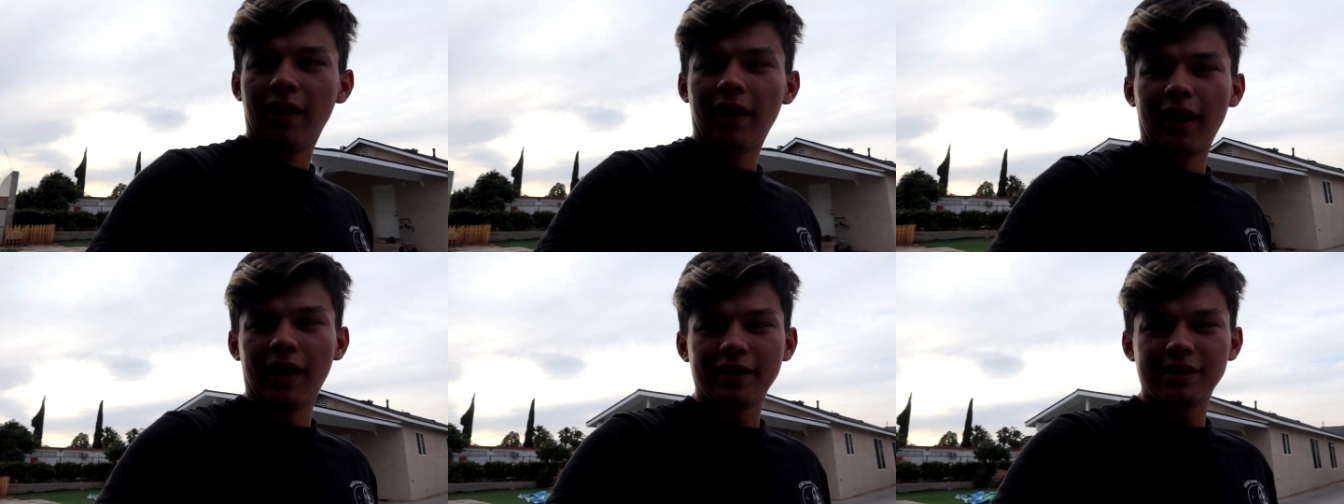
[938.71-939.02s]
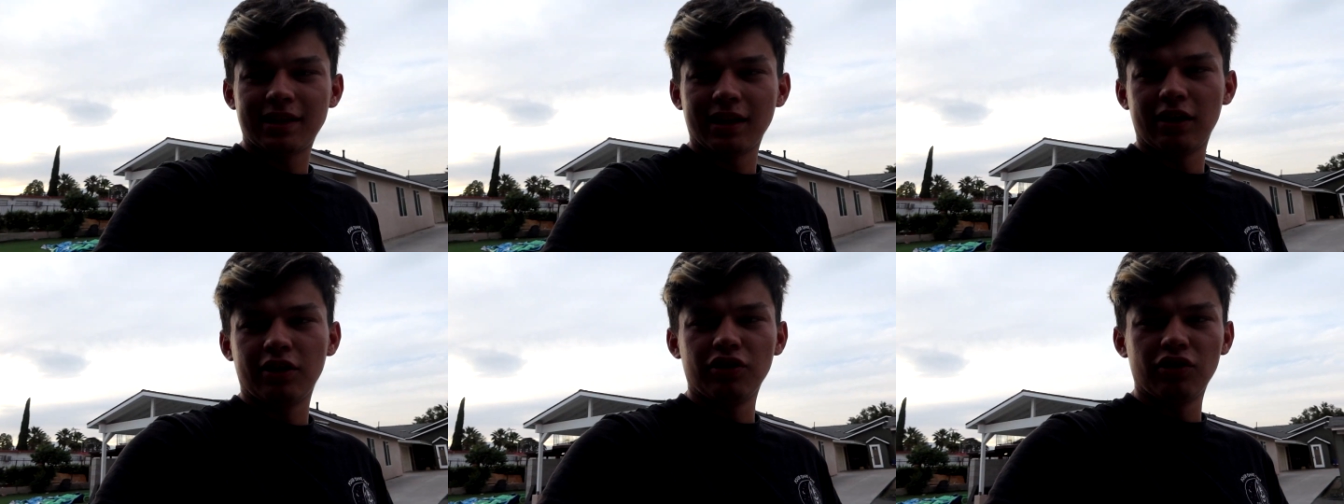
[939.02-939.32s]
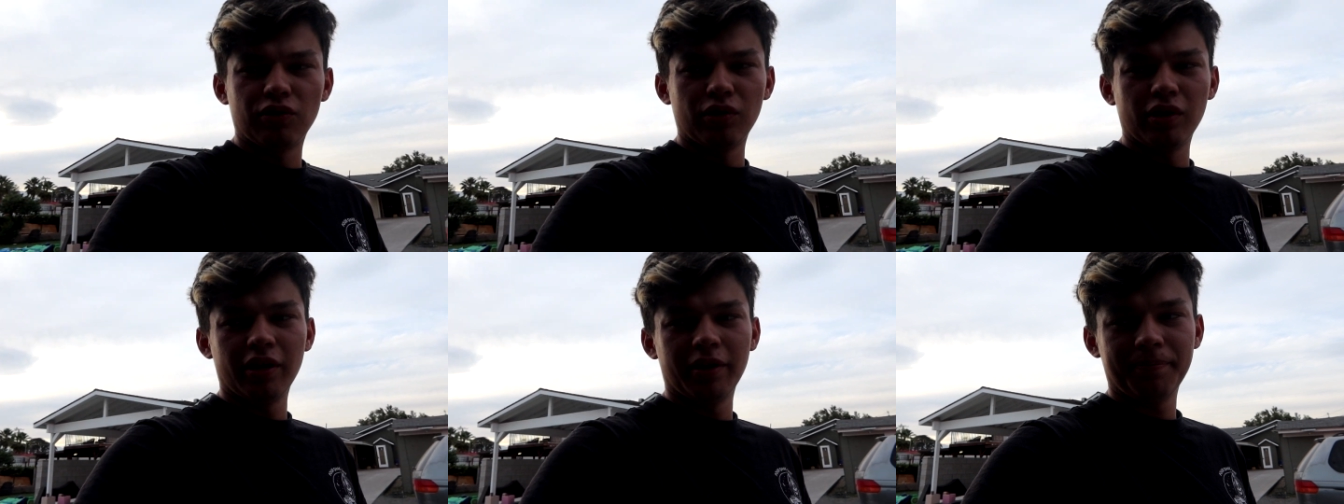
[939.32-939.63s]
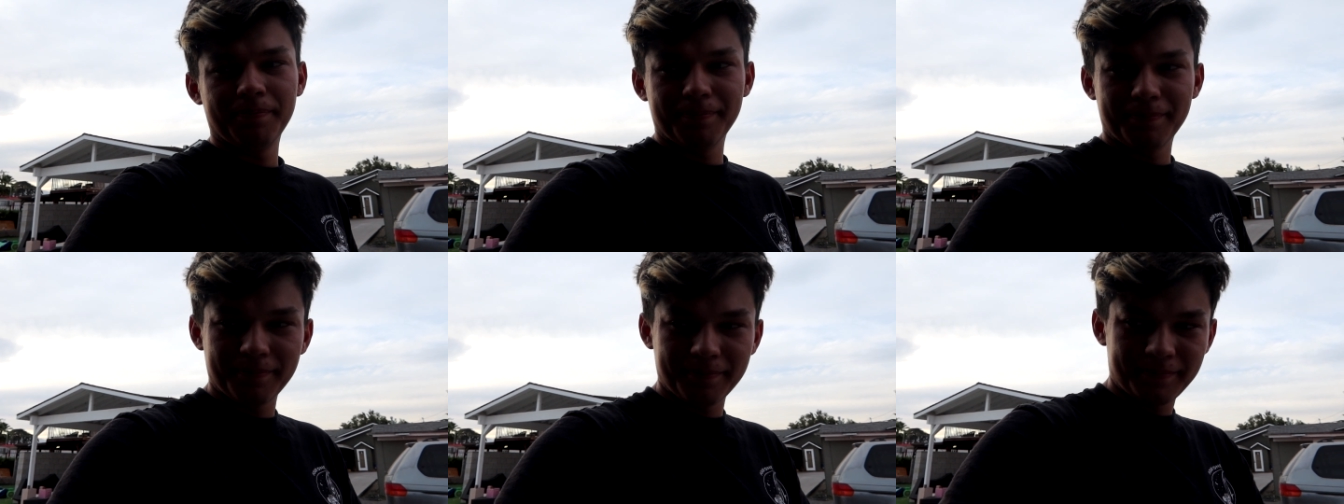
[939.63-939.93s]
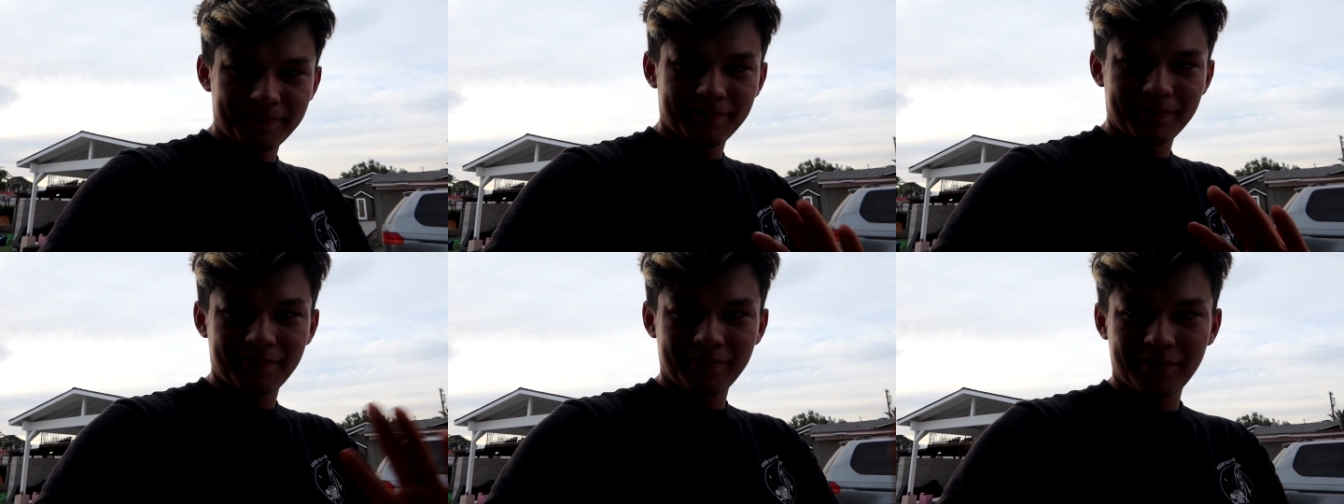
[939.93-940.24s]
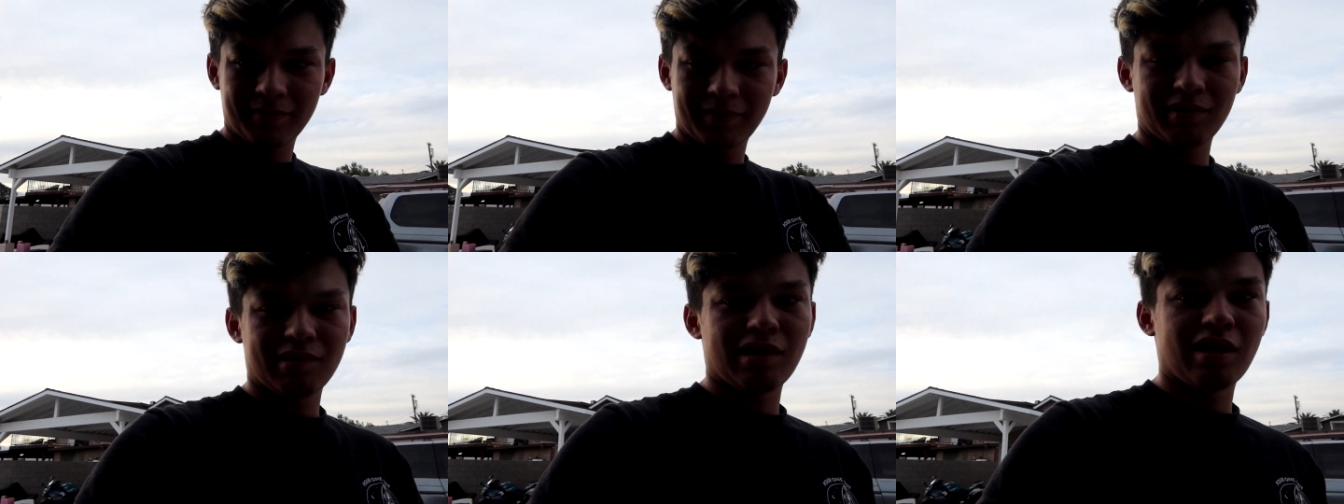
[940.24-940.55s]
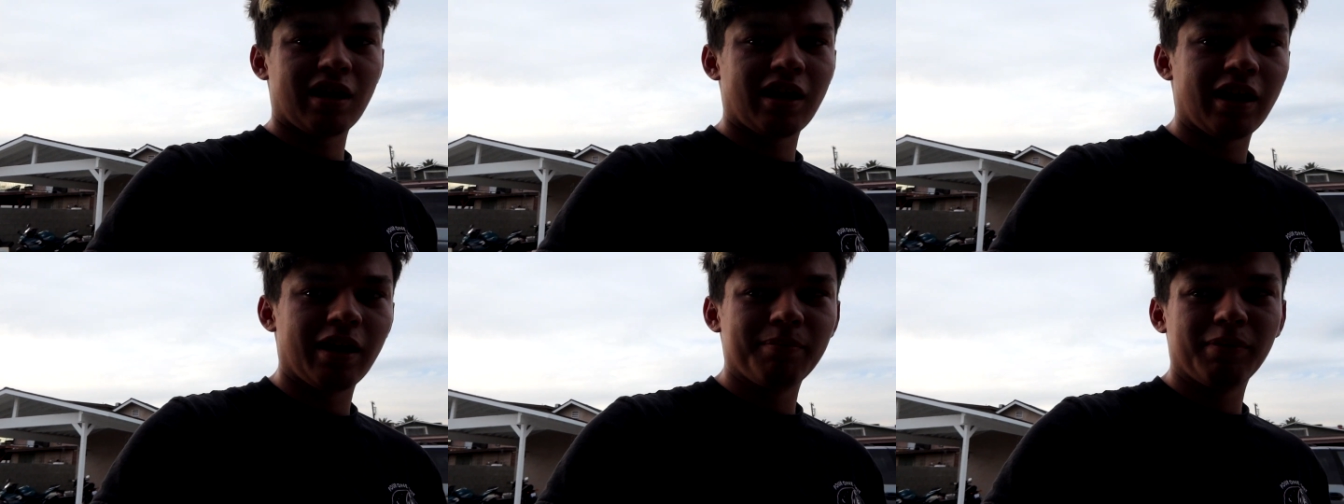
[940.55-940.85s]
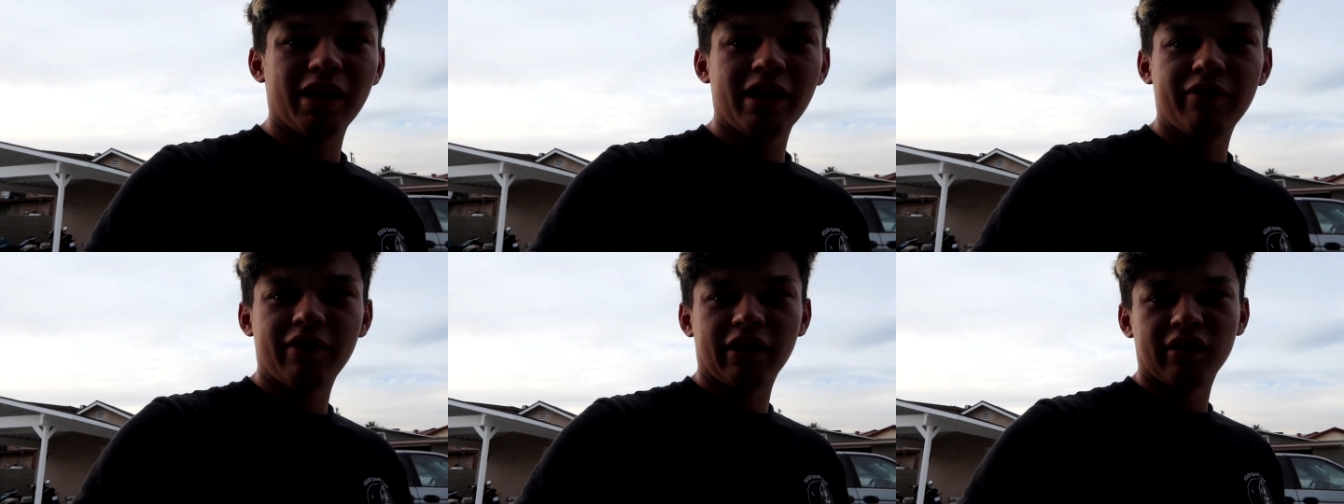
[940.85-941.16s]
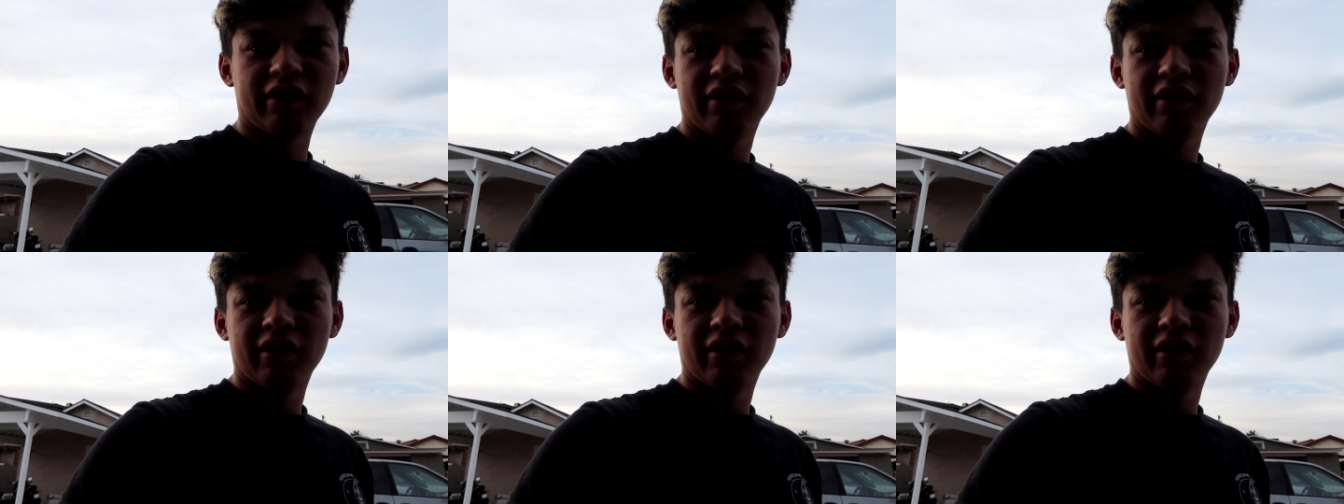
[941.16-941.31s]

I said, you know what? I'm leaving.